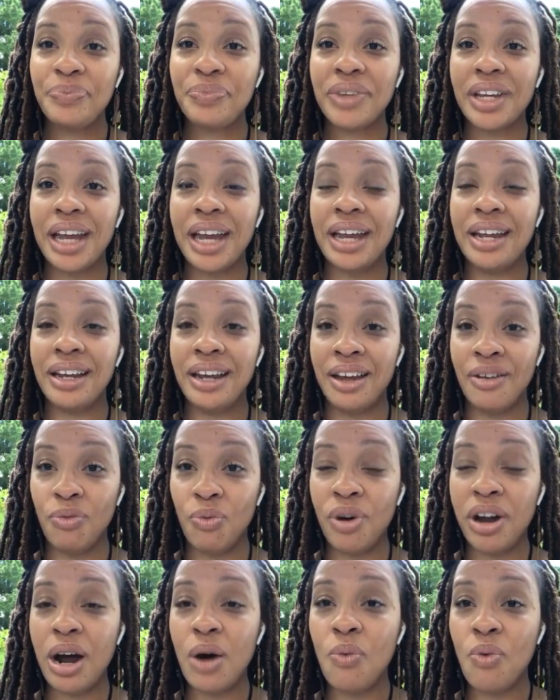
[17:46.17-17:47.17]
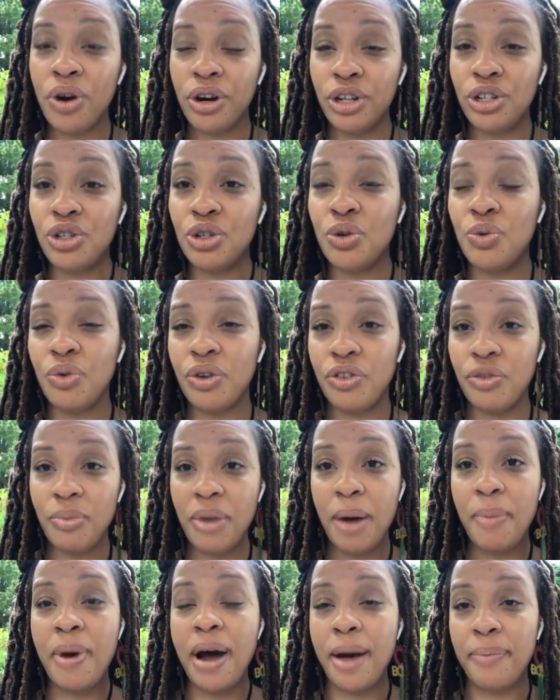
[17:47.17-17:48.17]
and what I want to do with my
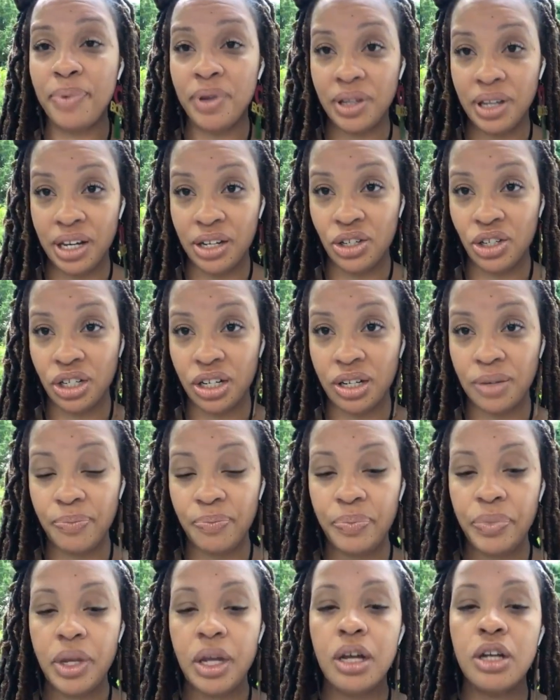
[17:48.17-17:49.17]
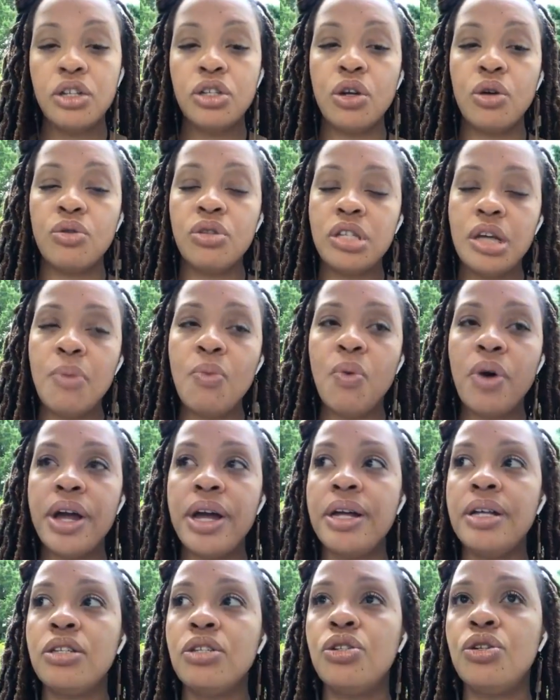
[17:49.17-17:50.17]
population. So some
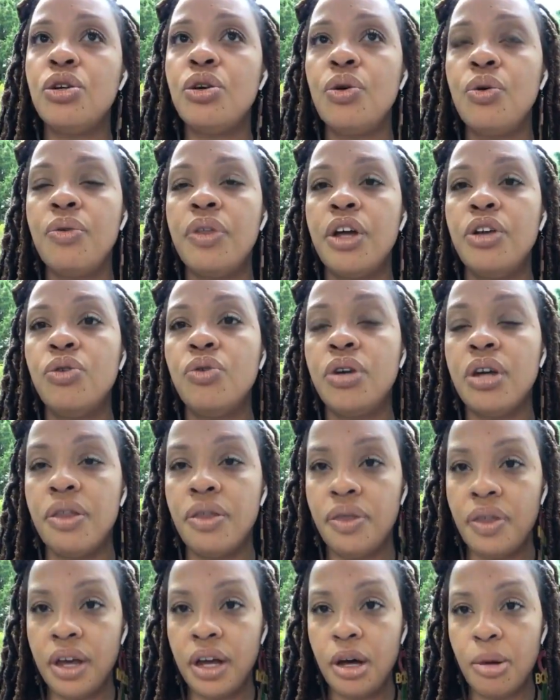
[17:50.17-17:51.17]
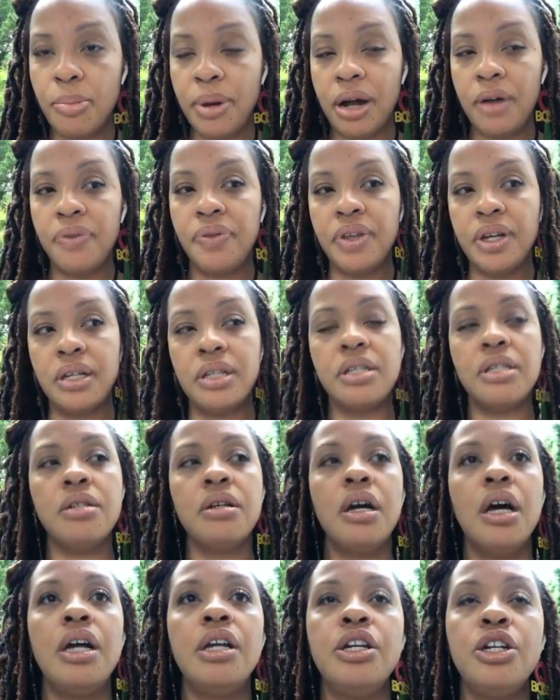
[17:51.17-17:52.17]
ways too that you can think about this
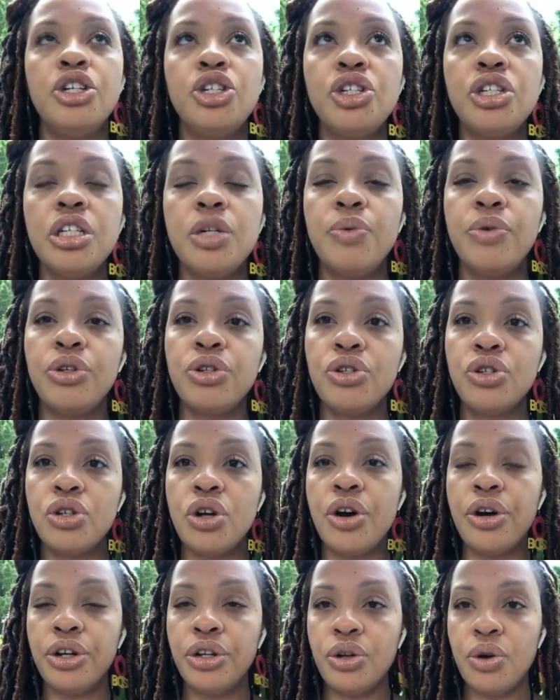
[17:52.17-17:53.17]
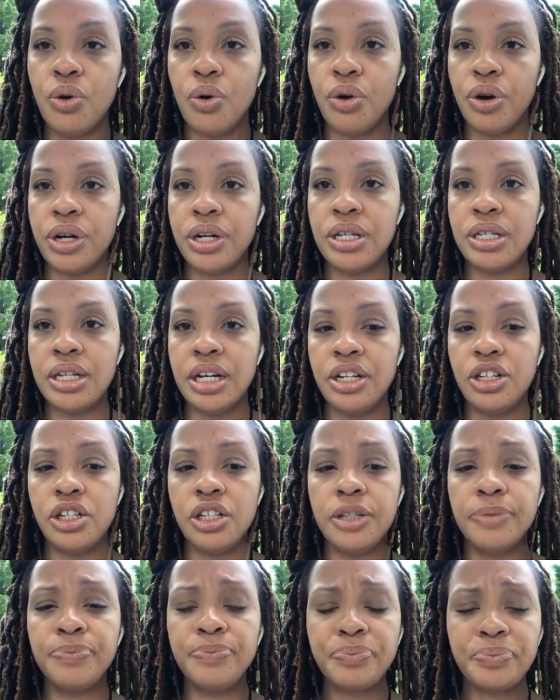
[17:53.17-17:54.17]
initially when you're starting your
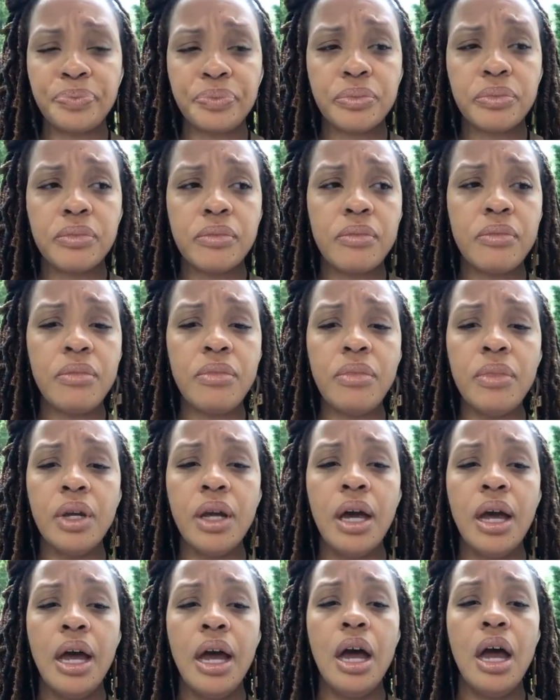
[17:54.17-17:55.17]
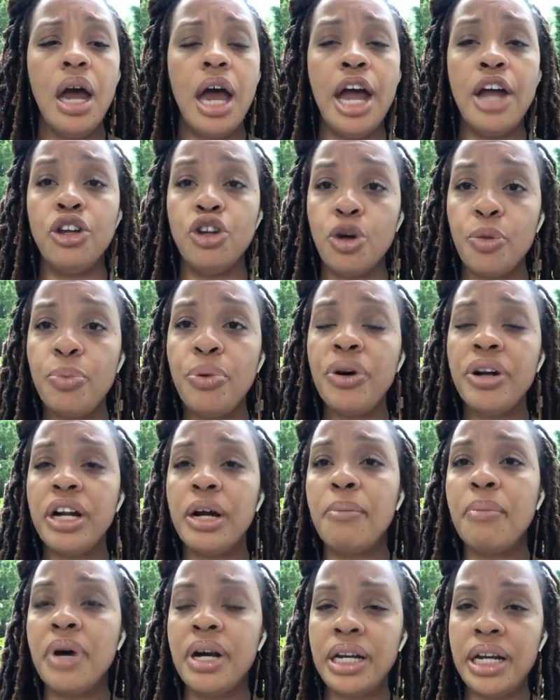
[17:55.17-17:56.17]
organization and you're putting
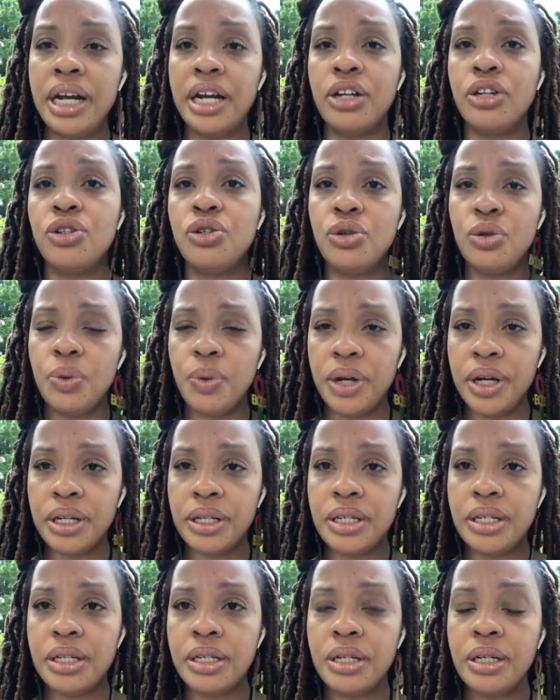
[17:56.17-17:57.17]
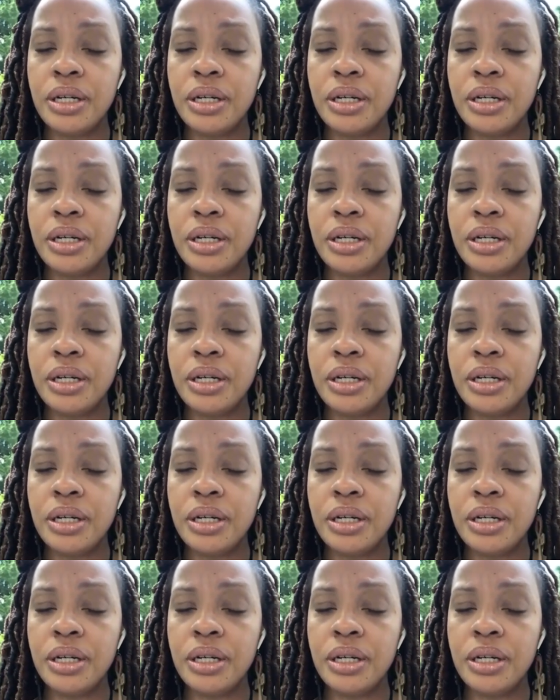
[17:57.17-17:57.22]
money into it.